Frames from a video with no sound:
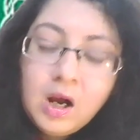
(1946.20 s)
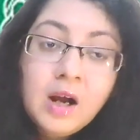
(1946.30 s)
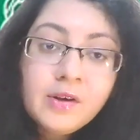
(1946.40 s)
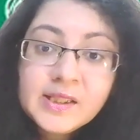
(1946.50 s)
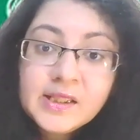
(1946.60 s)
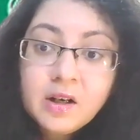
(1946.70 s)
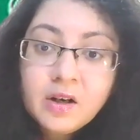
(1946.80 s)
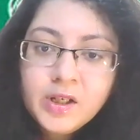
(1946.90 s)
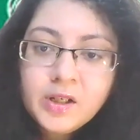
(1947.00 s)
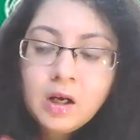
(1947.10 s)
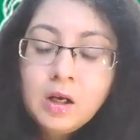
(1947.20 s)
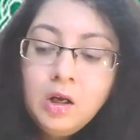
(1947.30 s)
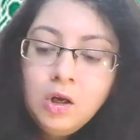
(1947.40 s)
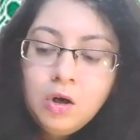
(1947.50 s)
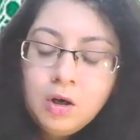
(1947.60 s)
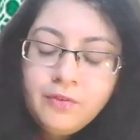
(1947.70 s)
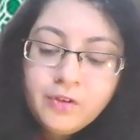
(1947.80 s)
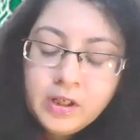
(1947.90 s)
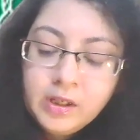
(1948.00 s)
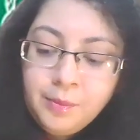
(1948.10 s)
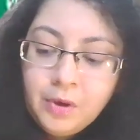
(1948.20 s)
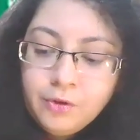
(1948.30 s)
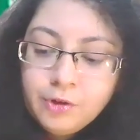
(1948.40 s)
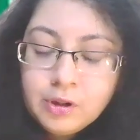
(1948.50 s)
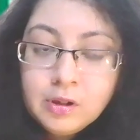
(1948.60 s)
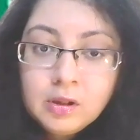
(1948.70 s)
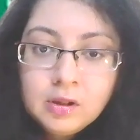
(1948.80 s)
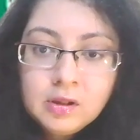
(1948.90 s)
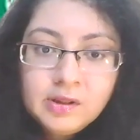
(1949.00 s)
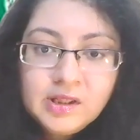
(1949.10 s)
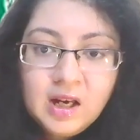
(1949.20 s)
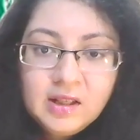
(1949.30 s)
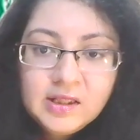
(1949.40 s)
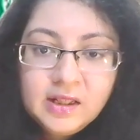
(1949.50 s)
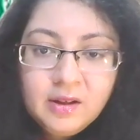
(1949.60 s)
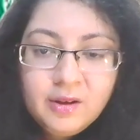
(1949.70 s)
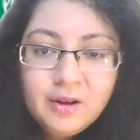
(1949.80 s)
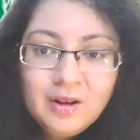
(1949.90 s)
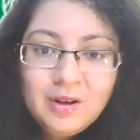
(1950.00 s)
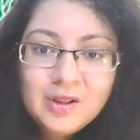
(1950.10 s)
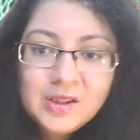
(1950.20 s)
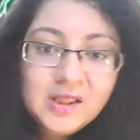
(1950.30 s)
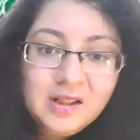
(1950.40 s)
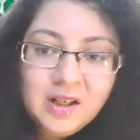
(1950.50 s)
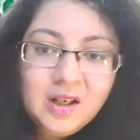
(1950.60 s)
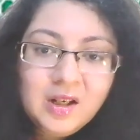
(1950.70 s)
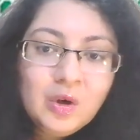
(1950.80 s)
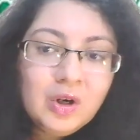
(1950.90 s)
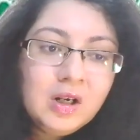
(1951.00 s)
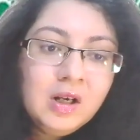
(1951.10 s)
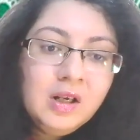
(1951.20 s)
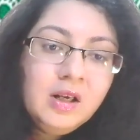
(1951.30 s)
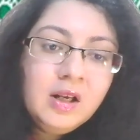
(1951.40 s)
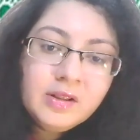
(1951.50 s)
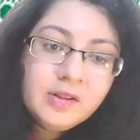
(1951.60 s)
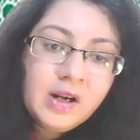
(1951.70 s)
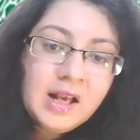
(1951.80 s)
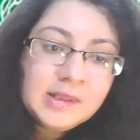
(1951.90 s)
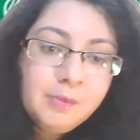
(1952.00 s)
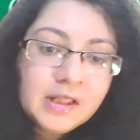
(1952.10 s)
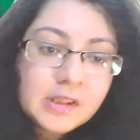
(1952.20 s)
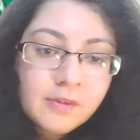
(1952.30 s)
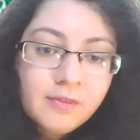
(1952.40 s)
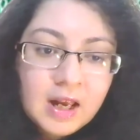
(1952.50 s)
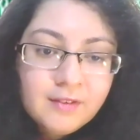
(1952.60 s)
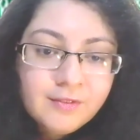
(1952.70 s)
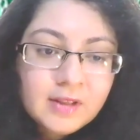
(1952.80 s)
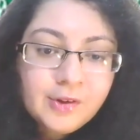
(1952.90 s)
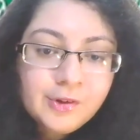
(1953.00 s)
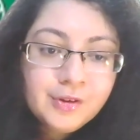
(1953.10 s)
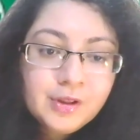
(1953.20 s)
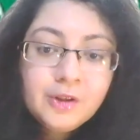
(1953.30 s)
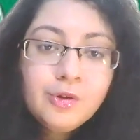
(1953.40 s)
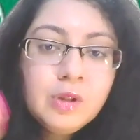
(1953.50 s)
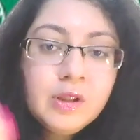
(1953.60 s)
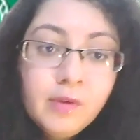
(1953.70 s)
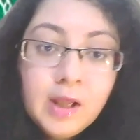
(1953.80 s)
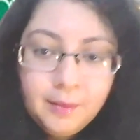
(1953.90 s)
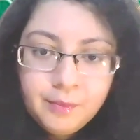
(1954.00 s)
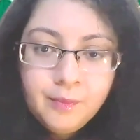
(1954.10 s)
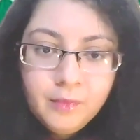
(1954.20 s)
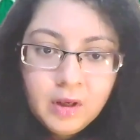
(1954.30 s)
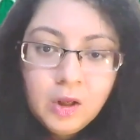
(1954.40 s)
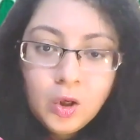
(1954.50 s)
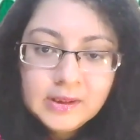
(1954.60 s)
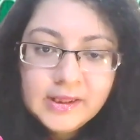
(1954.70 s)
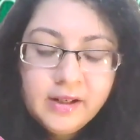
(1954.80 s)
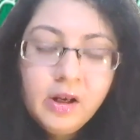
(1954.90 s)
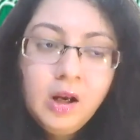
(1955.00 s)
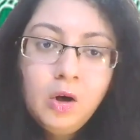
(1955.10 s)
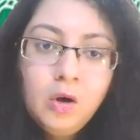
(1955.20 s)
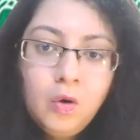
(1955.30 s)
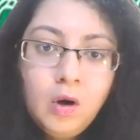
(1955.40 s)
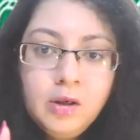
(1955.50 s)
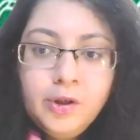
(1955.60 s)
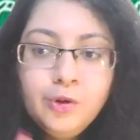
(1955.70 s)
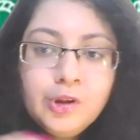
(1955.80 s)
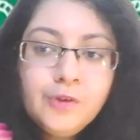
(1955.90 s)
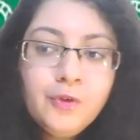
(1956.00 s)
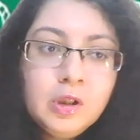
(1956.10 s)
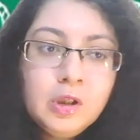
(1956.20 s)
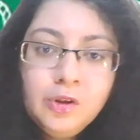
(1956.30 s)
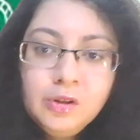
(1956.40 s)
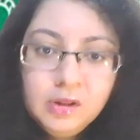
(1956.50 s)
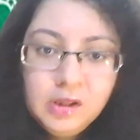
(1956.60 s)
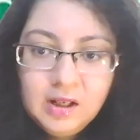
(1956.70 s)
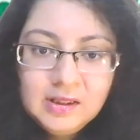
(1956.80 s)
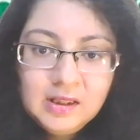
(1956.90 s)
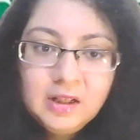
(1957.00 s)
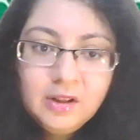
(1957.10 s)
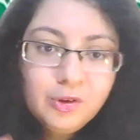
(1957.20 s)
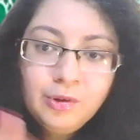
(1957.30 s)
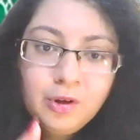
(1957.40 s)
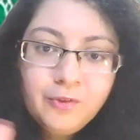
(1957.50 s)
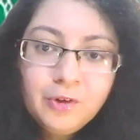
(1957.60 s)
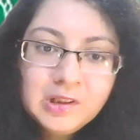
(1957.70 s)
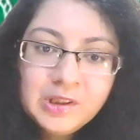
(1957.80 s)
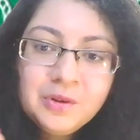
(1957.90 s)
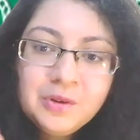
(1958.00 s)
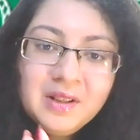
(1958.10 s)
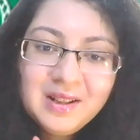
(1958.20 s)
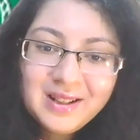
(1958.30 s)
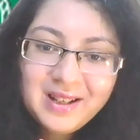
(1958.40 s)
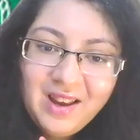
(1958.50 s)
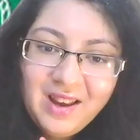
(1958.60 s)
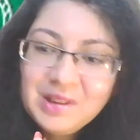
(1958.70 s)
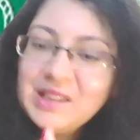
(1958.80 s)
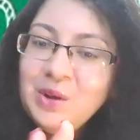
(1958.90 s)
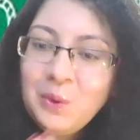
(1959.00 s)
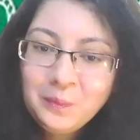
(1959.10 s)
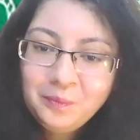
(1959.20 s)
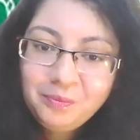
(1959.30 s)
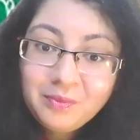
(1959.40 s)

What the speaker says: artistic arena, or forget about dancing or singing or other aspects of life that you need to develop alongside, or you just focus on dancing and do not focus on academics. No,